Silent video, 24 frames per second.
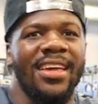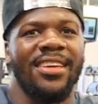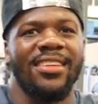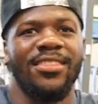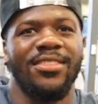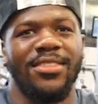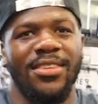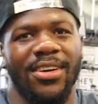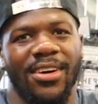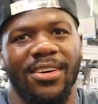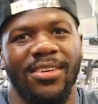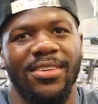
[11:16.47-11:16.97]

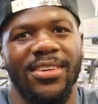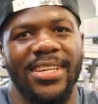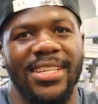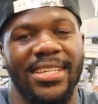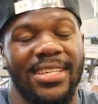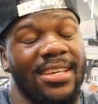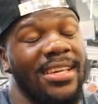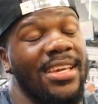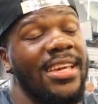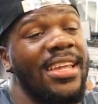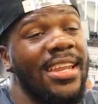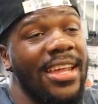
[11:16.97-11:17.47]
You know,
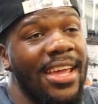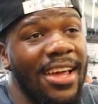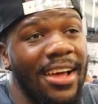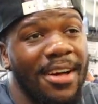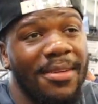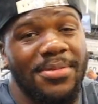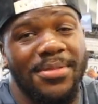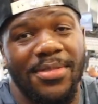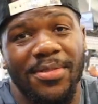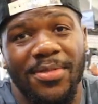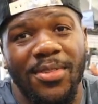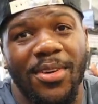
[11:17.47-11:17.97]
it
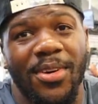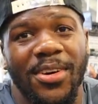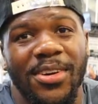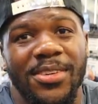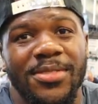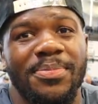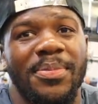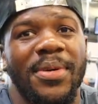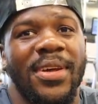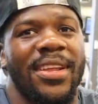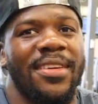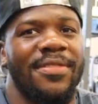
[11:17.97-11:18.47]
helps, of course,
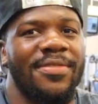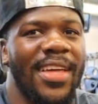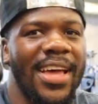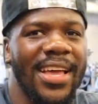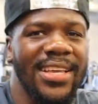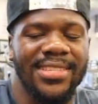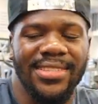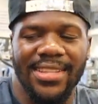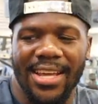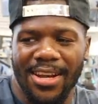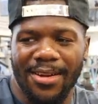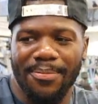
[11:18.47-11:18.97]
but if
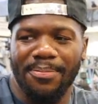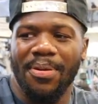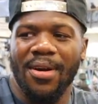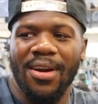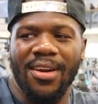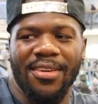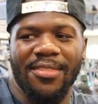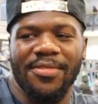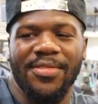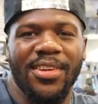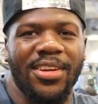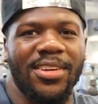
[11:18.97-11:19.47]
that's not a
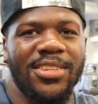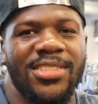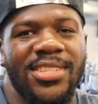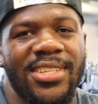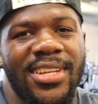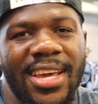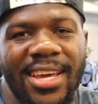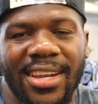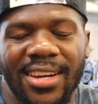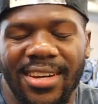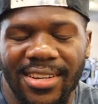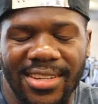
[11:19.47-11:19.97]
part of your
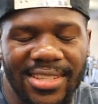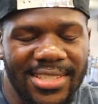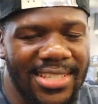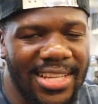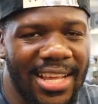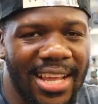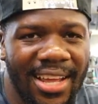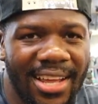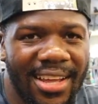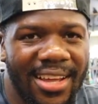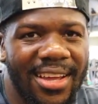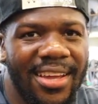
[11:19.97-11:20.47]
genetic
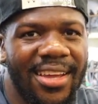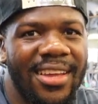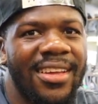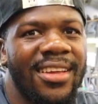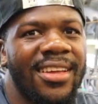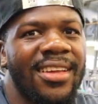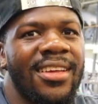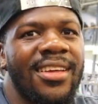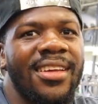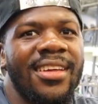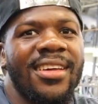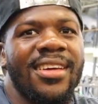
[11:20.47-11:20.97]
design,
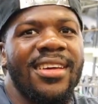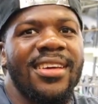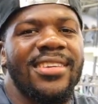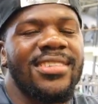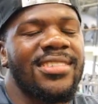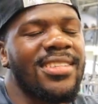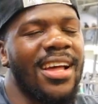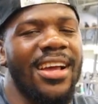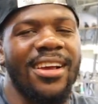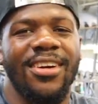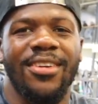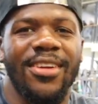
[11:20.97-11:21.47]
it's
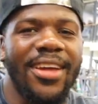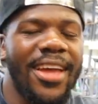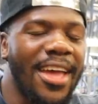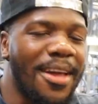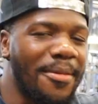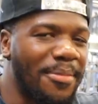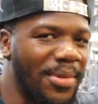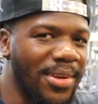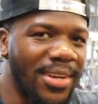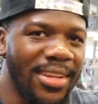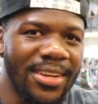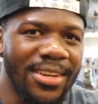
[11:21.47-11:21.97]
not gonna
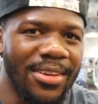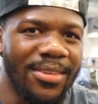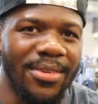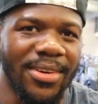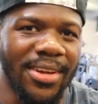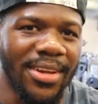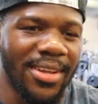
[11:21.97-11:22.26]
happen anyway.